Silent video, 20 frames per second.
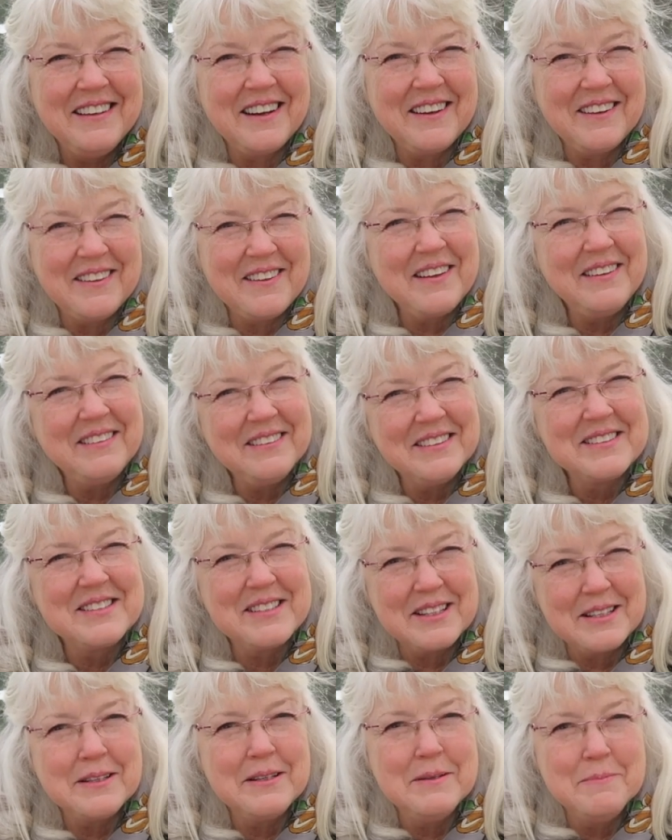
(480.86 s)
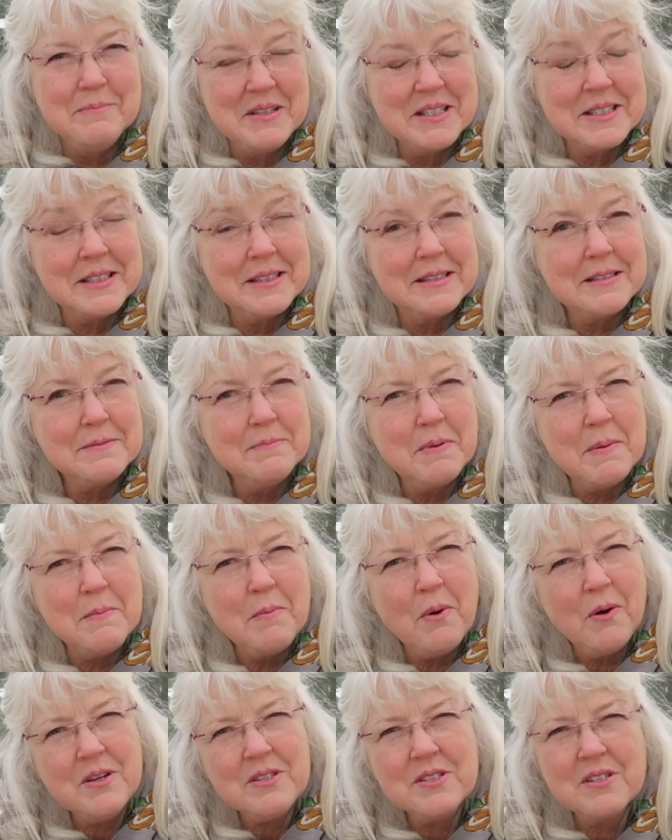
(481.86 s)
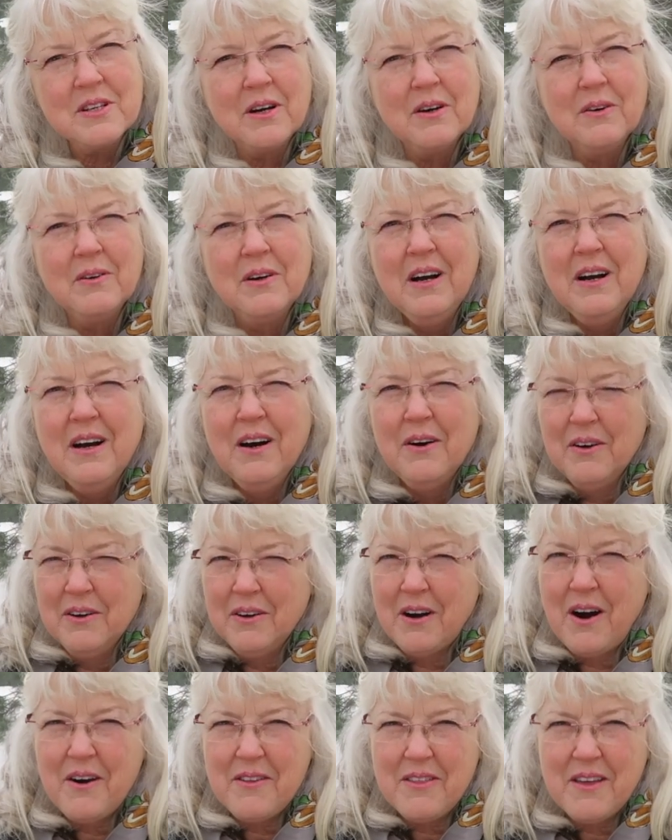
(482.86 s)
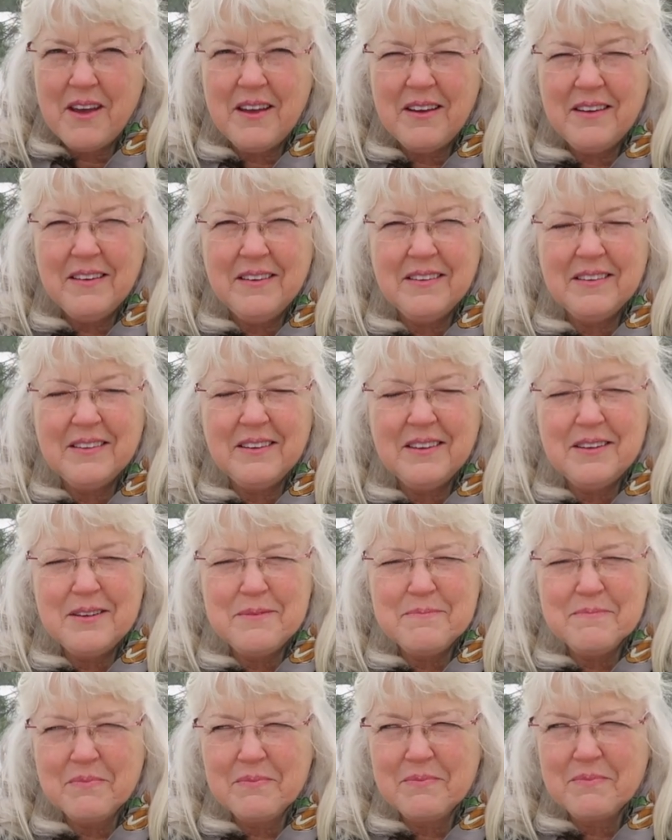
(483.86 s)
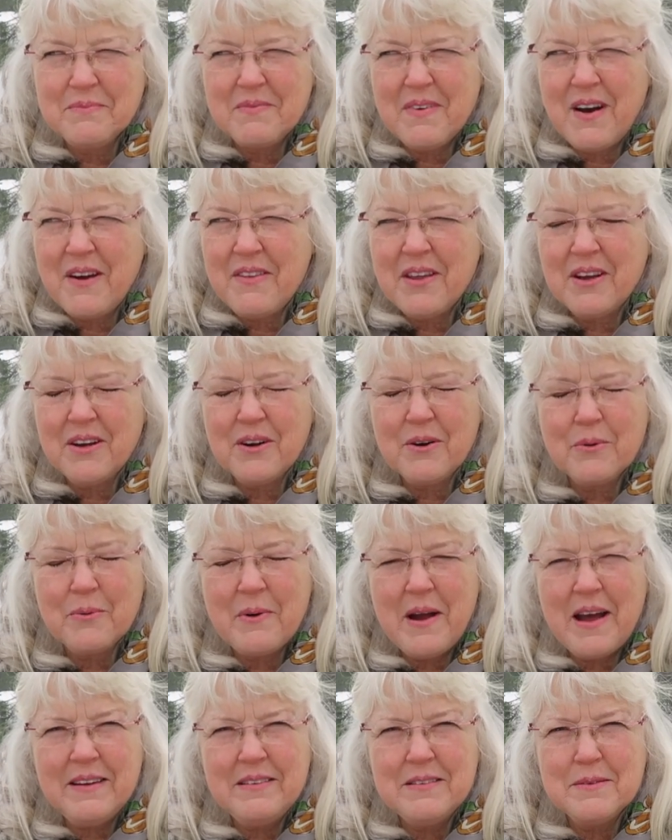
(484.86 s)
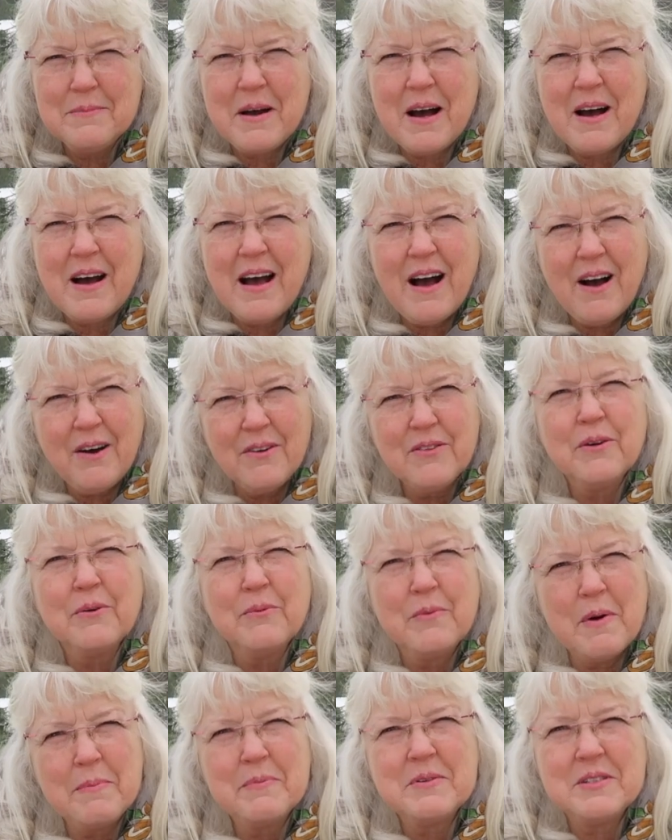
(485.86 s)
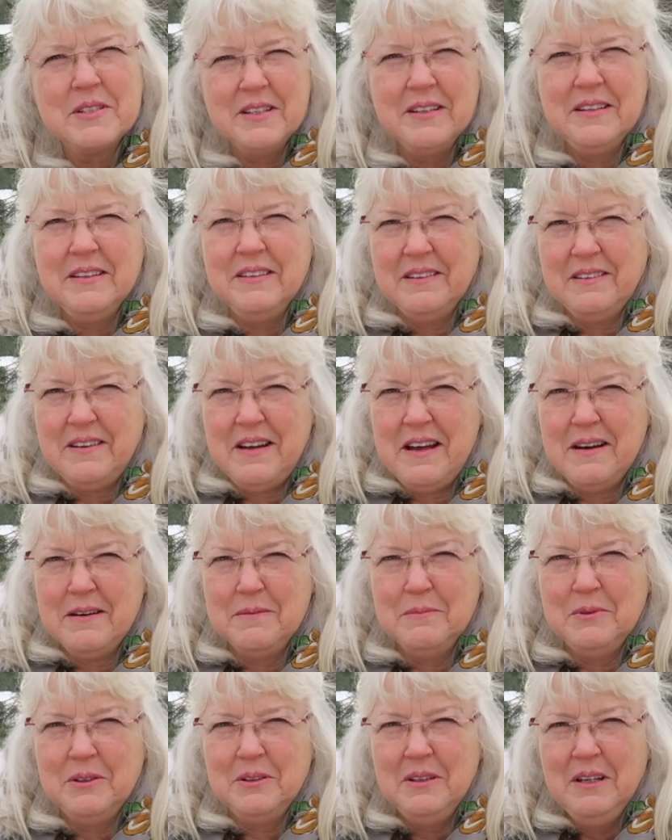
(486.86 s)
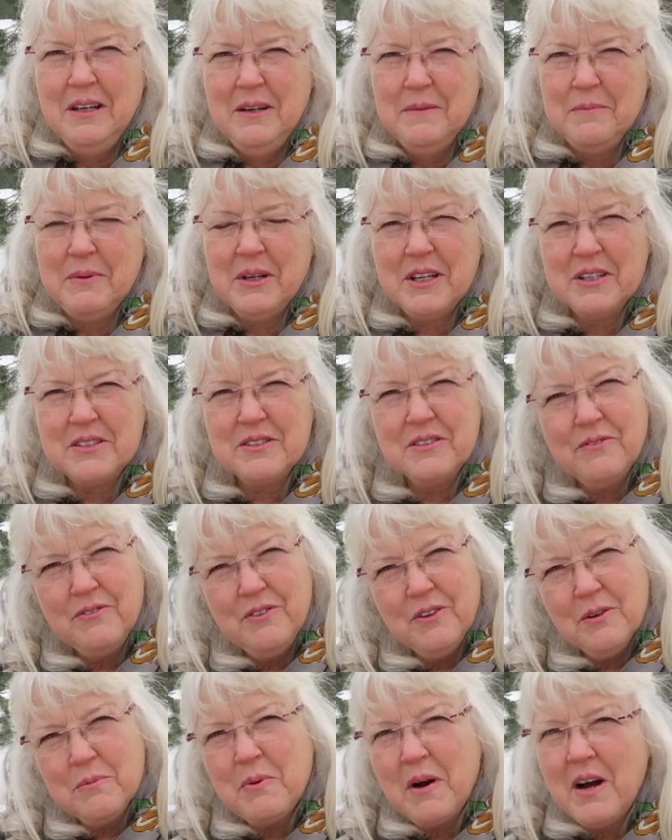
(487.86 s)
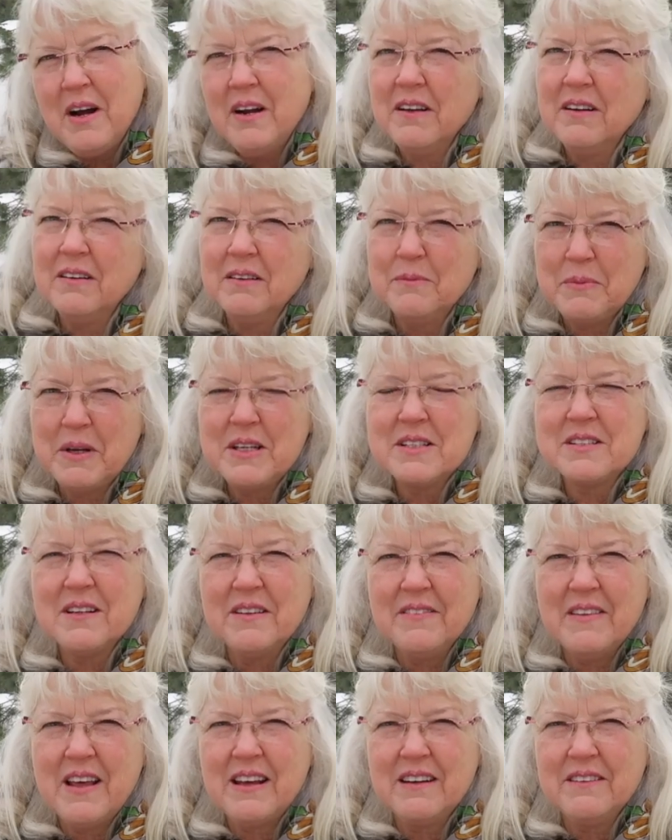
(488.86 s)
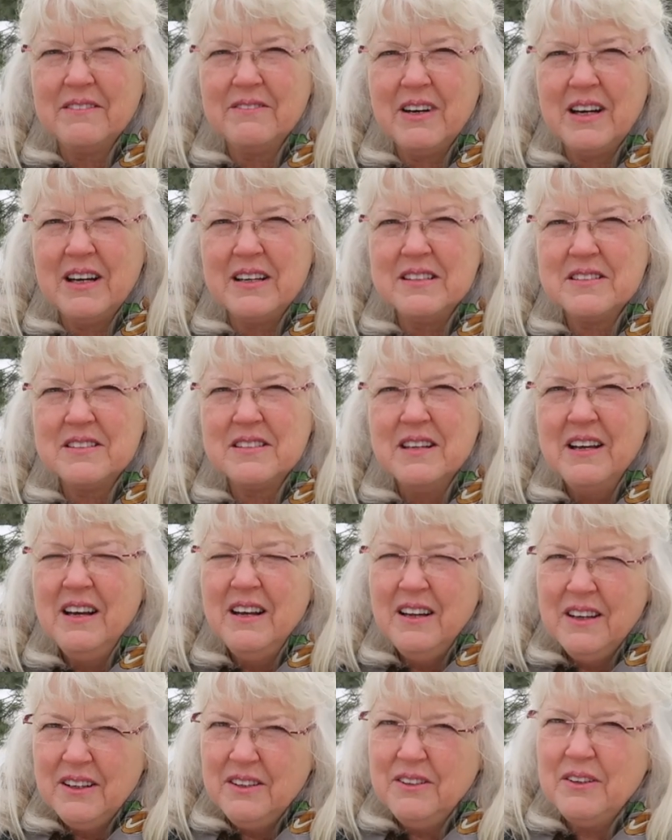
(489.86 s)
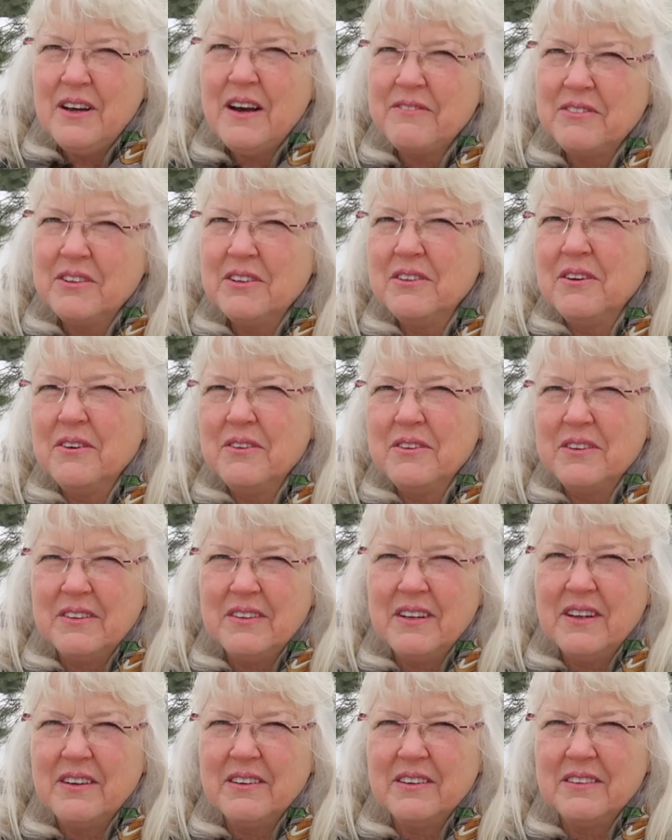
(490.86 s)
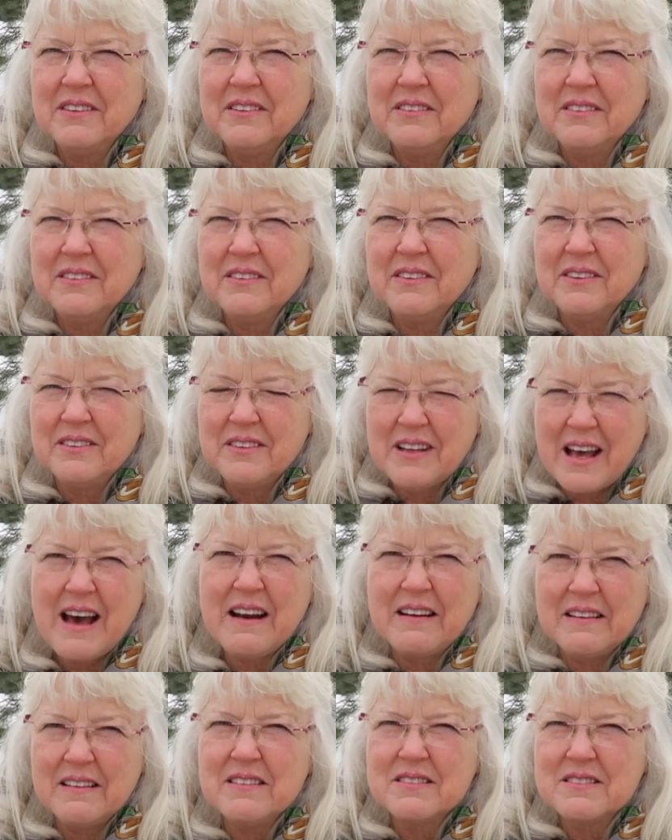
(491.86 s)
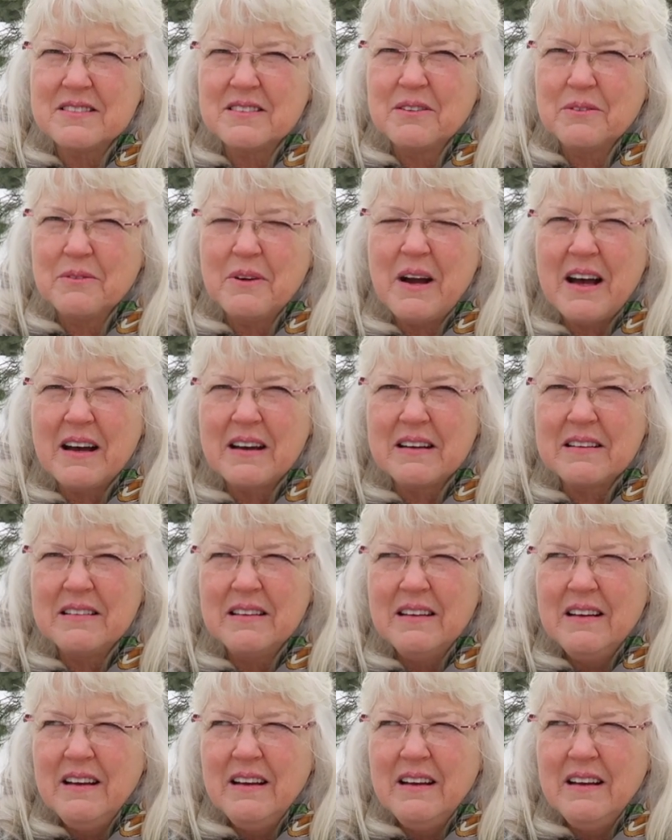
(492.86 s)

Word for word: are they legit in business, but more so, are they um, are they correct about how they're representing their animal? Because if you're buying based on that advice, you have to know that their their data is correct.